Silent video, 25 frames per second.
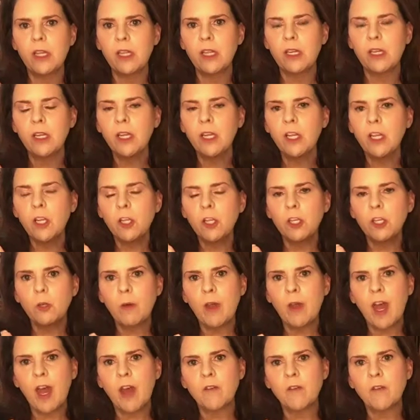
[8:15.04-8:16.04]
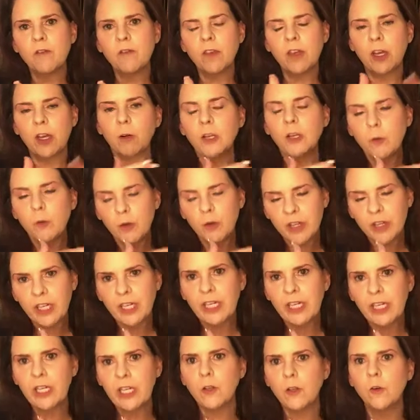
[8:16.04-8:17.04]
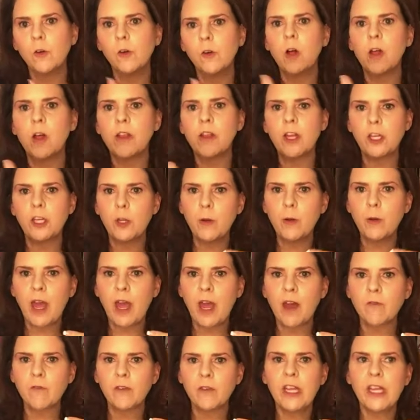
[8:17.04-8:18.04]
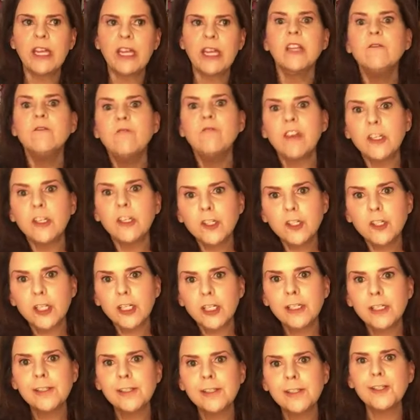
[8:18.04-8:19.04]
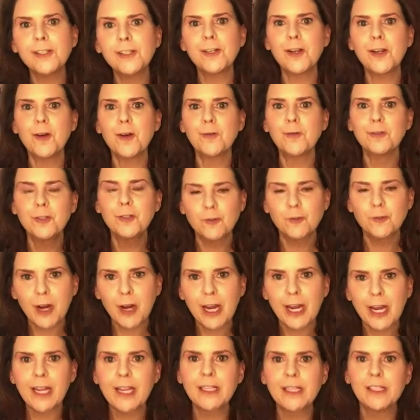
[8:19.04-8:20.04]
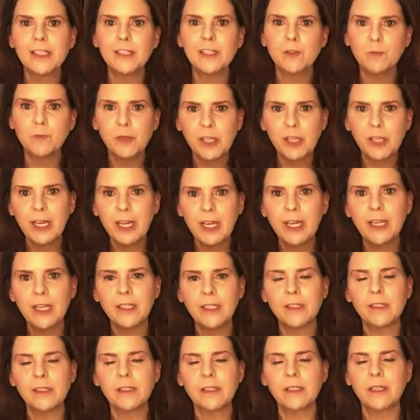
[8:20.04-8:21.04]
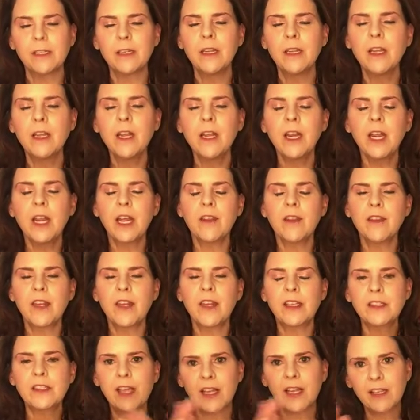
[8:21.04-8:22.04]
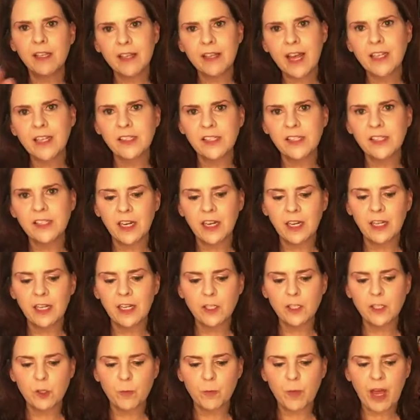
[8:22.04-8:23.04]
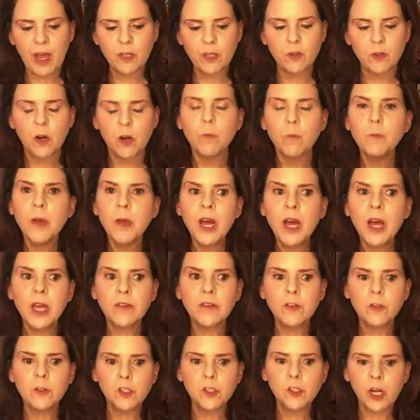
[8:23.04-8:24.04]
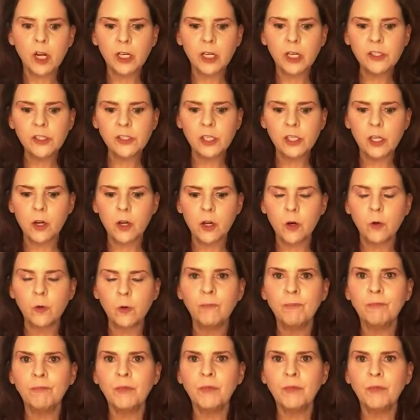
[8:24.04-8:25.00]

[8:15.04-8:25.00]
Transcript: then you have uh, with an eagle, and then you have inventions, you know, trains and planes and and things like that set against the backdrop. But there's also